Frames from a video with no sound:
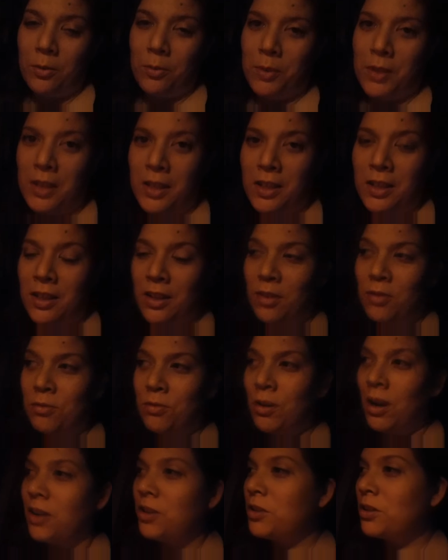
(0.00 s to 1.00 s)
We
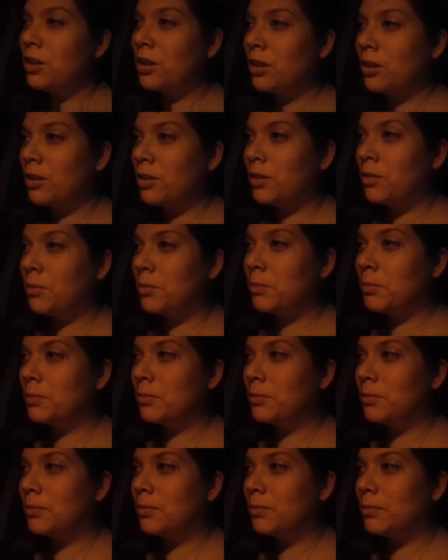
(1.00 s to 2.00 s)
rushed home
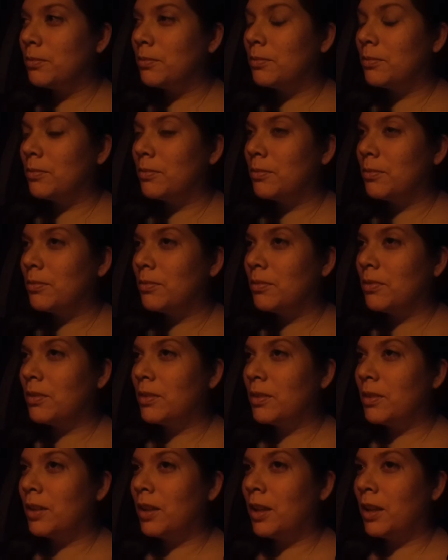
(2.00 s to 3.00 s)

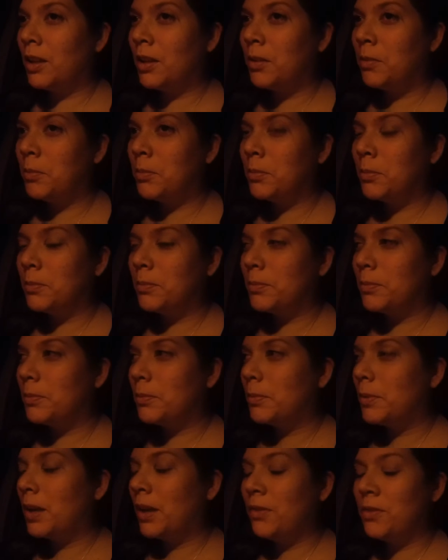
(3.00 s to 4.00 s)
um,
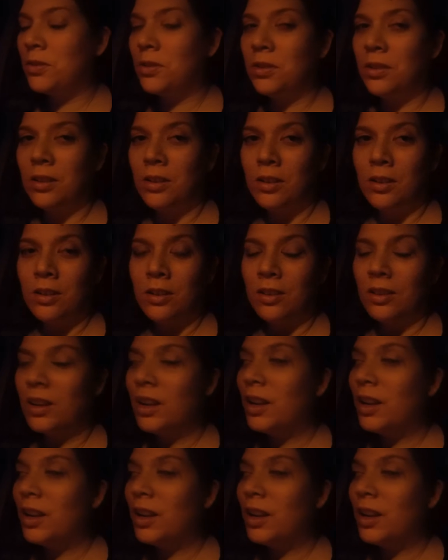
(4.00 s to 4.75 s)
after dinner